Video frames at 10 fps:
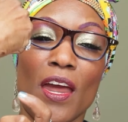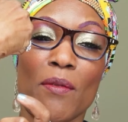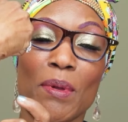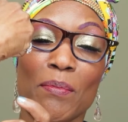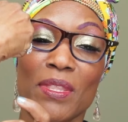
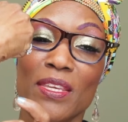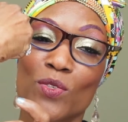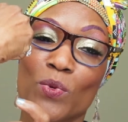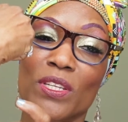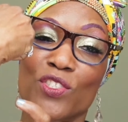I remember
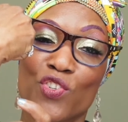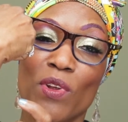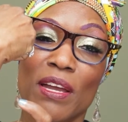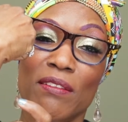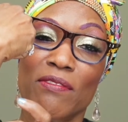this one is
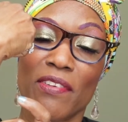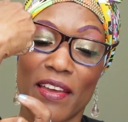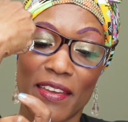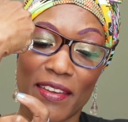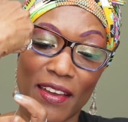
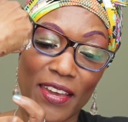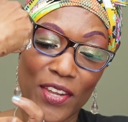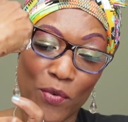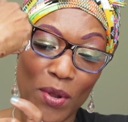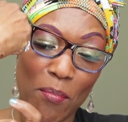Dragonfly.
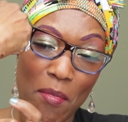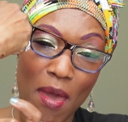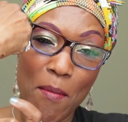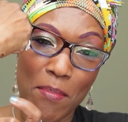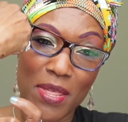I
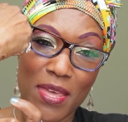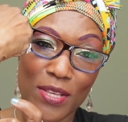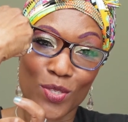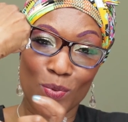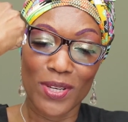remember
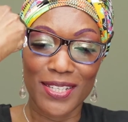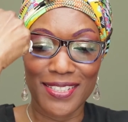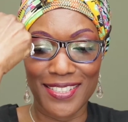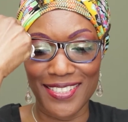this one.